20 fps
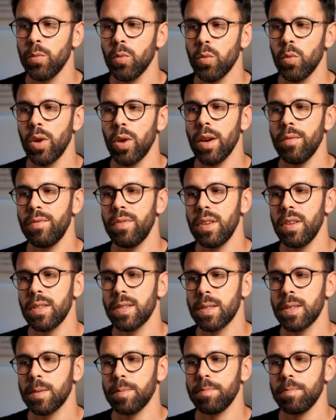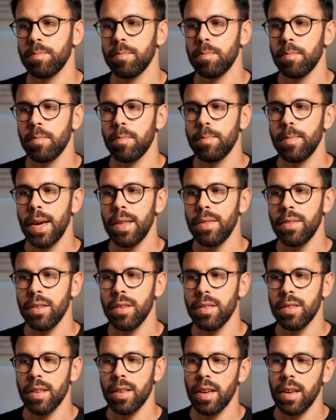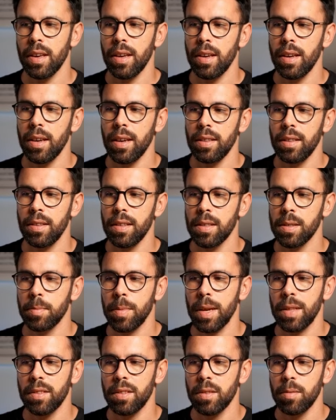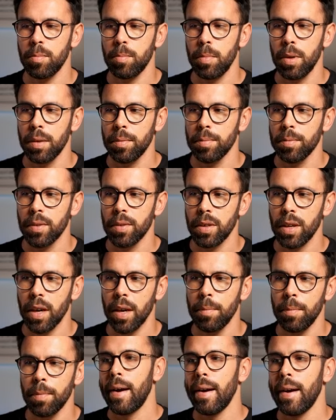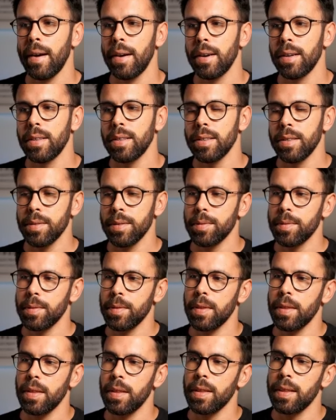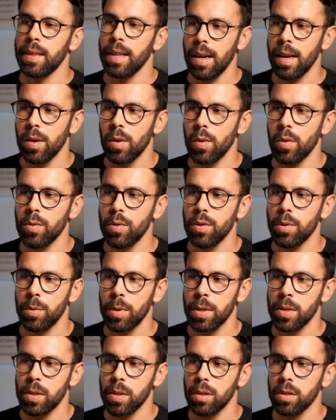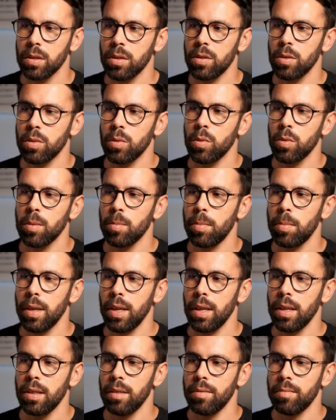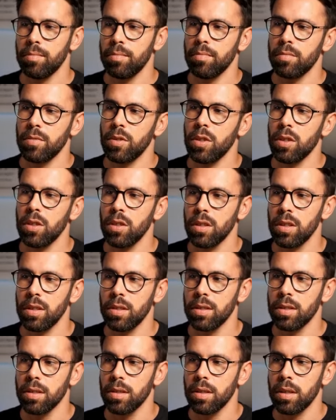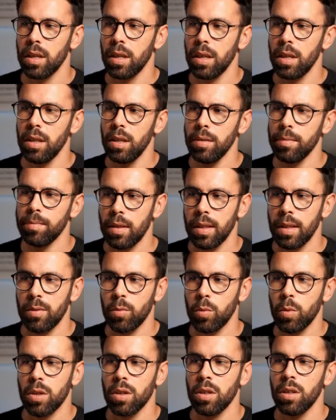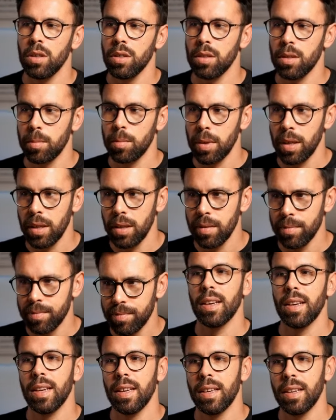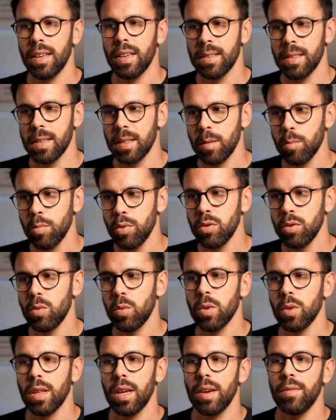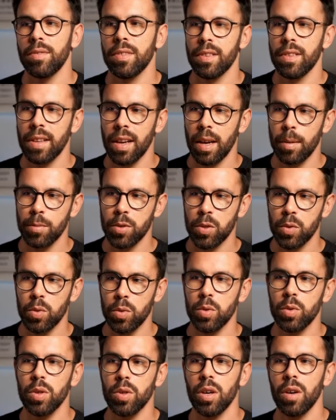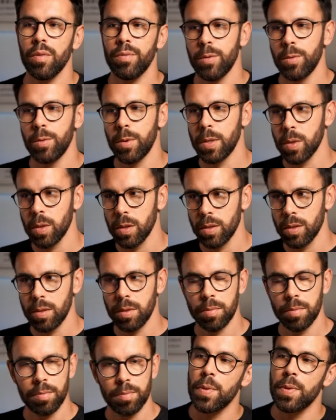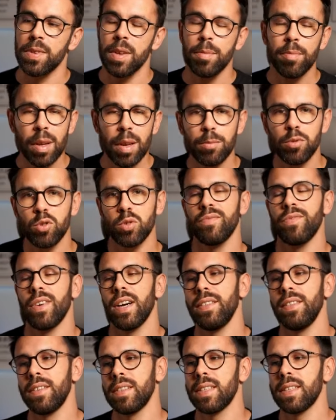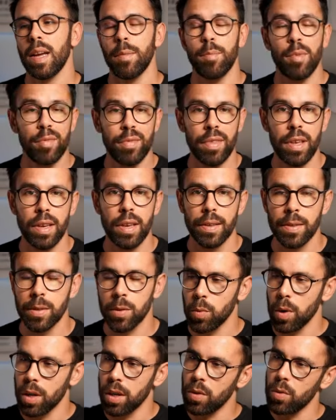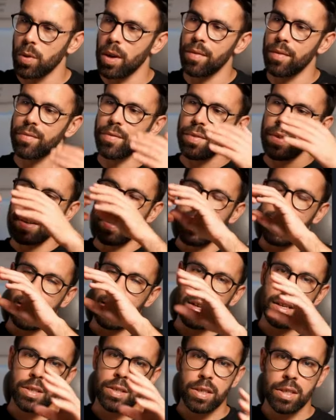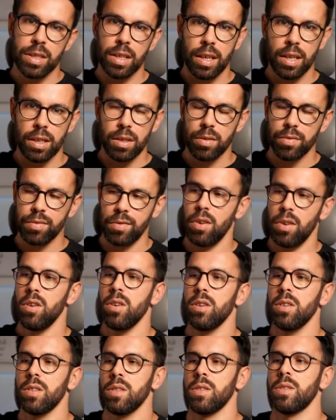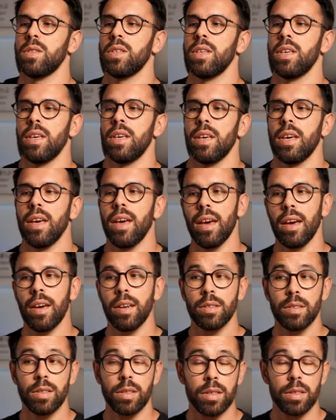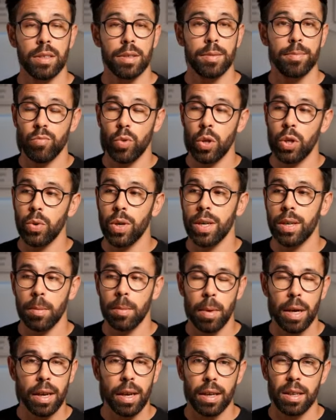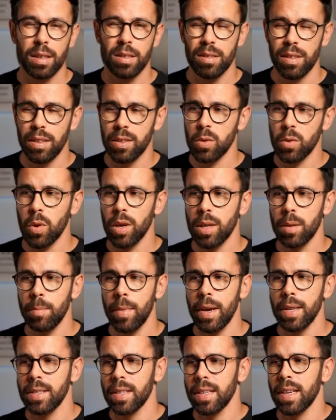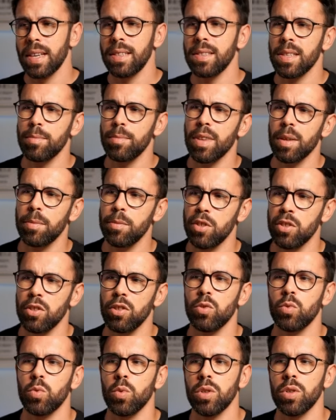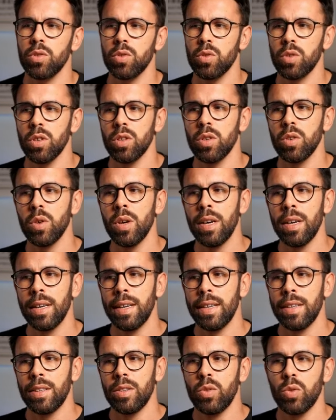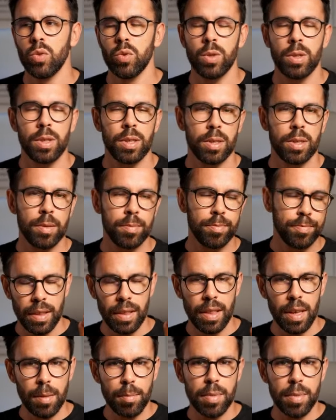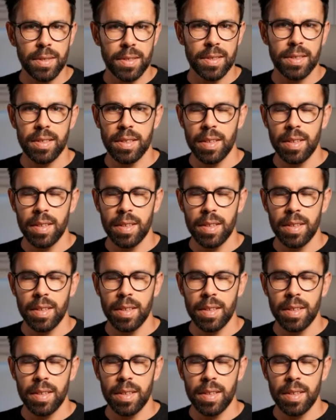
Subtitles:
We have this method A and this method B, okay? And now the result will be calling the A, that will call the B, and as an input we'll have the ×2 of the result. Sometimes you'll find these type of things when you have a chain of calls, and when you are debugging, it's quite messy. And sometimes you don't want to go to the deepest